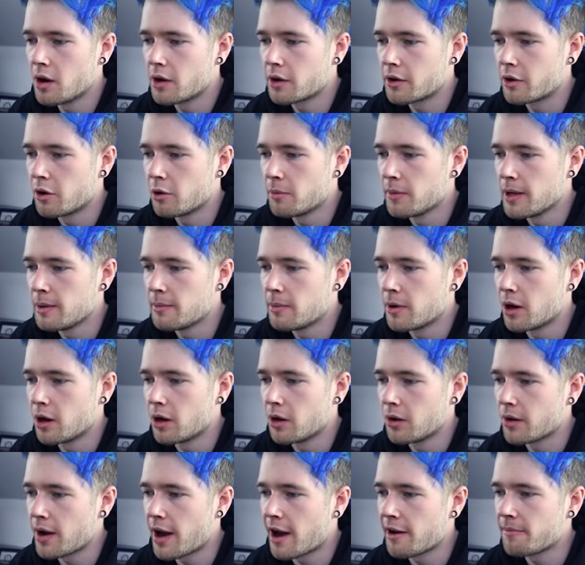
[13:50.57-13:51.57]
Uncle
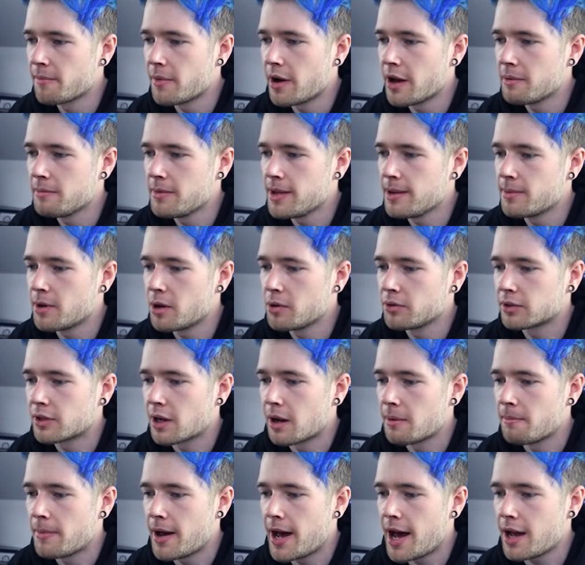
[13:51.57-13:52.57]
Amiibo. Have my amiibos
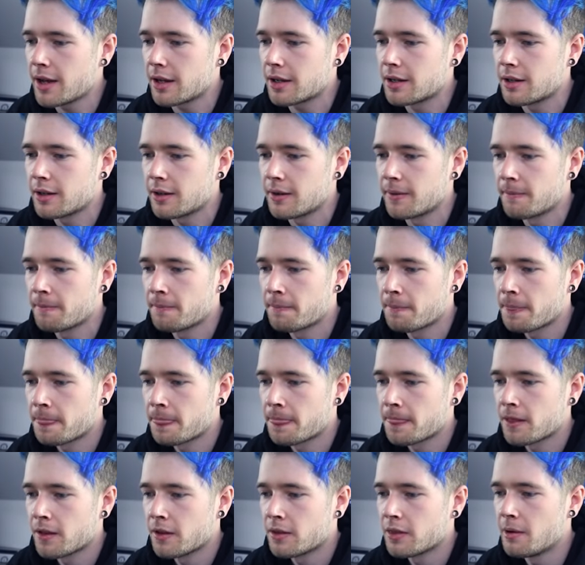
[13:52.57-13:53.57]
come back?
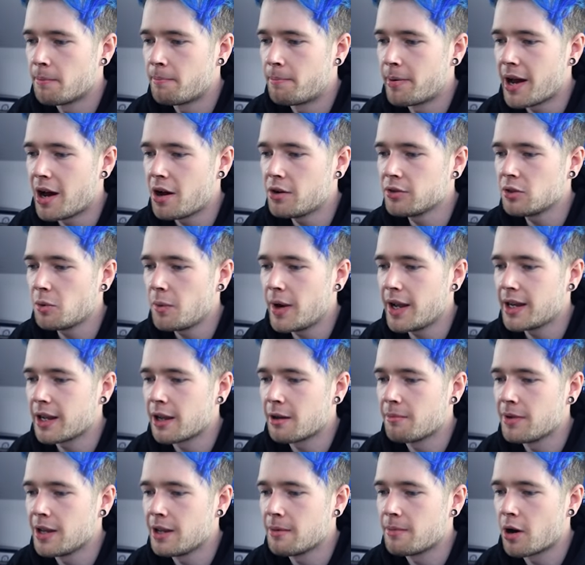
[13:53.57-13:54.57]
the Bowser
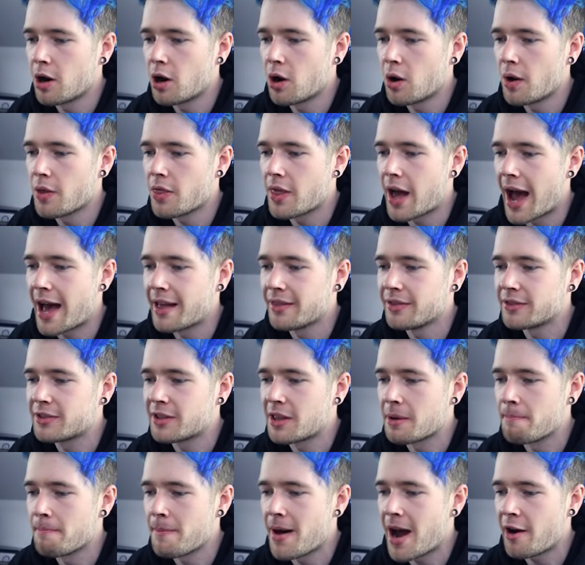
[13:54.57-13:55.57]
Wedding Amiibo, and
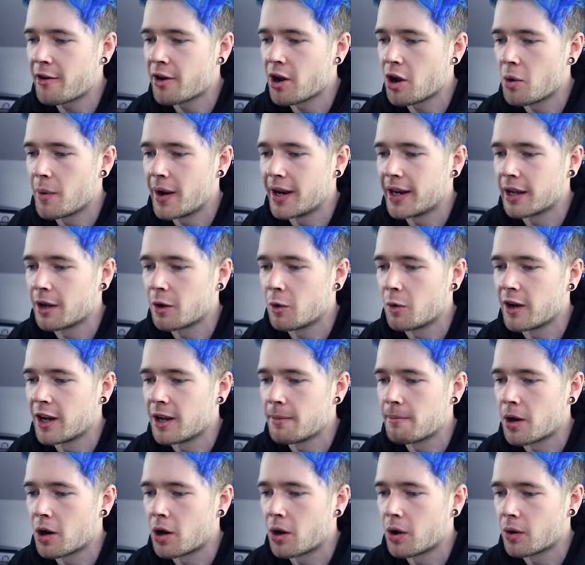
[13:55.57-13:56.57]
the Mario Wedding
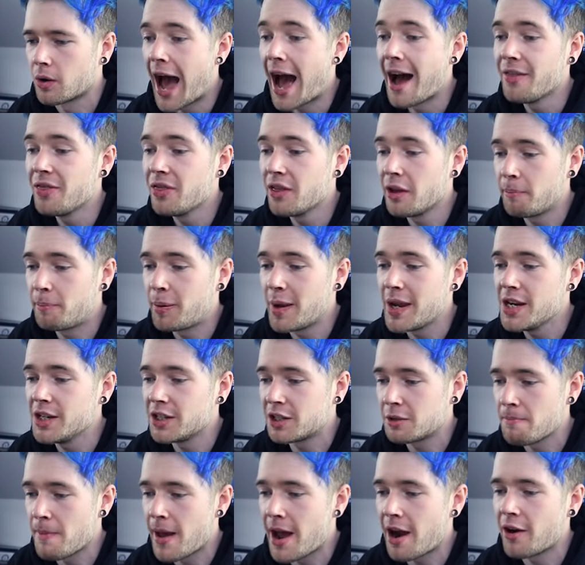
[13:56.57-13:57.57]
Amiibo. And the
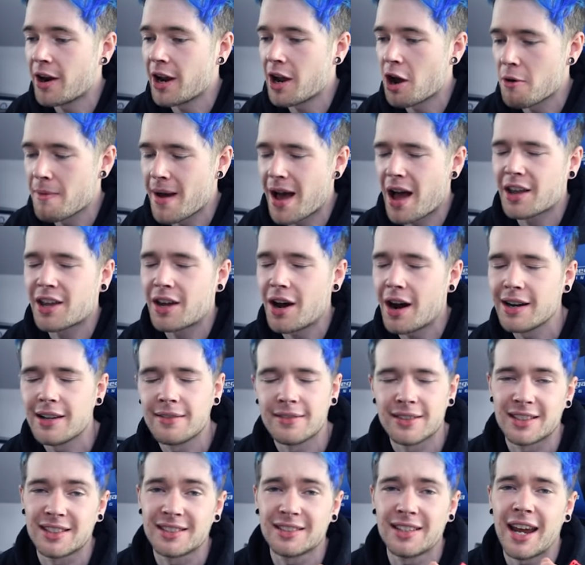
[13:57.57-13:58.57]
Peach Mario, but I can't
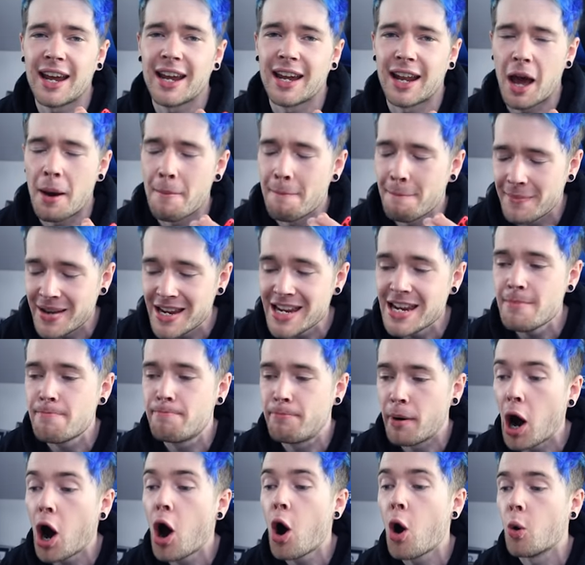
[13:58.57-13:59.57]
even say it.
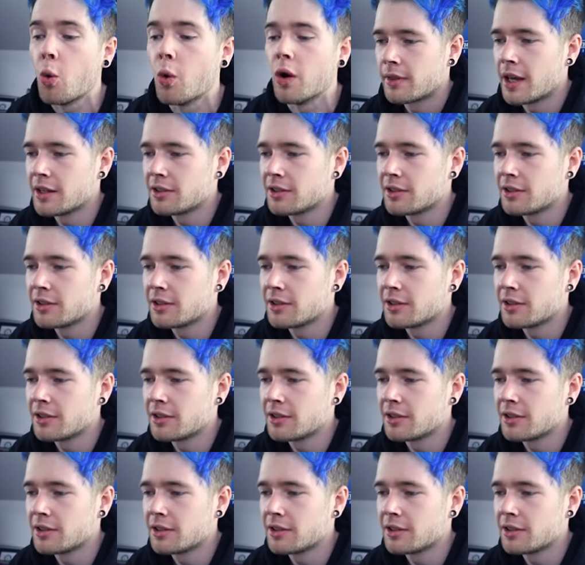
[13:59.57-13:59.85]
Amiibo.